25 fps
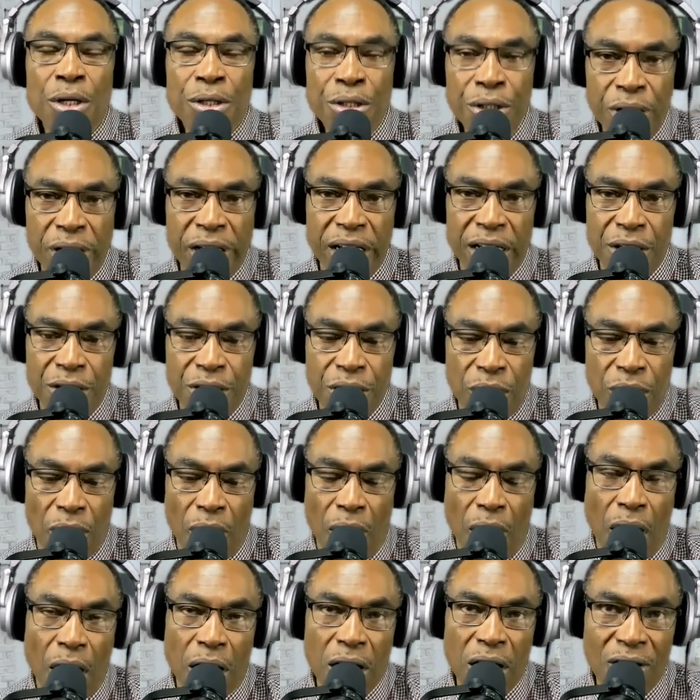You can do
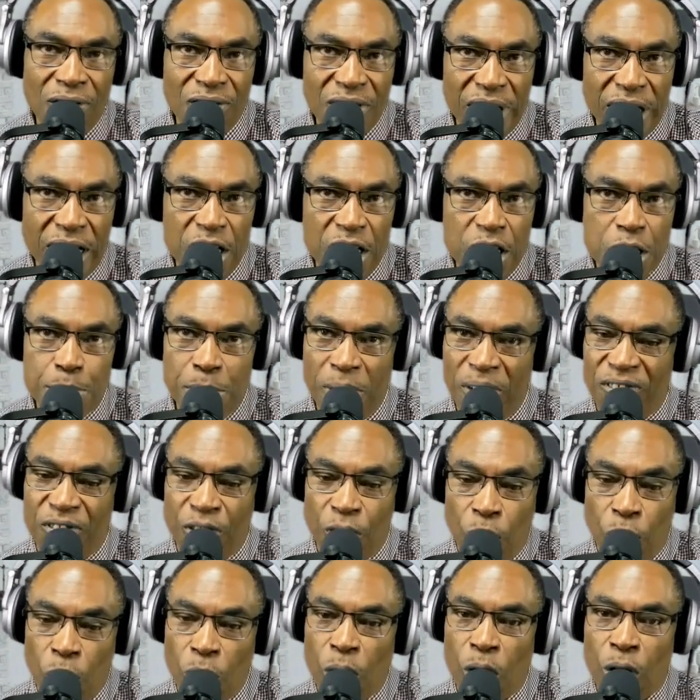all of this
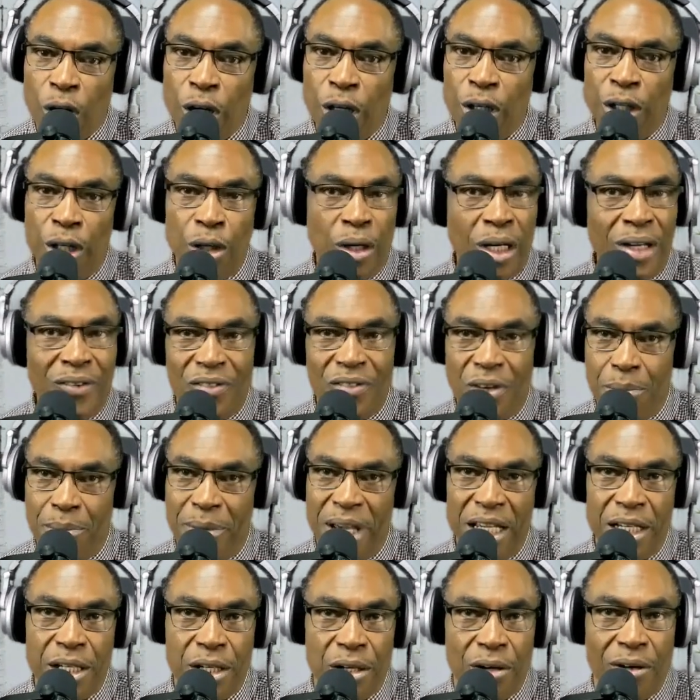before you even
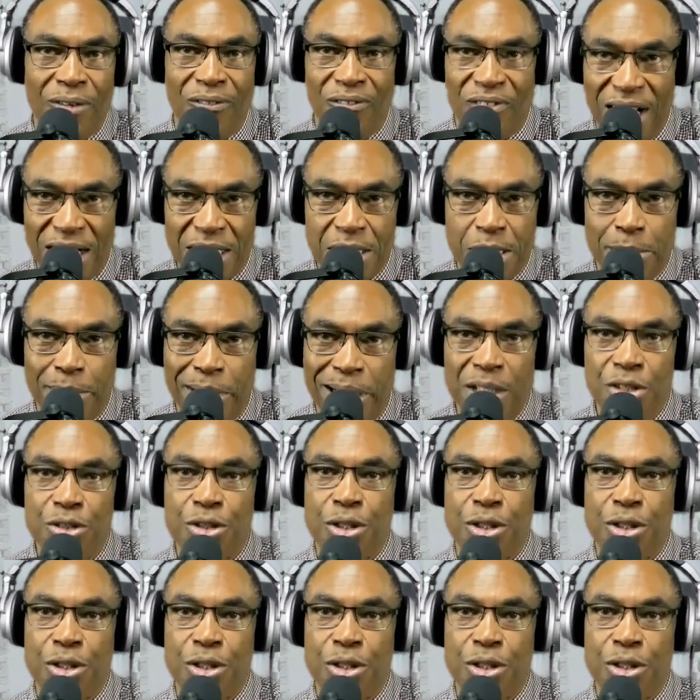make your investment.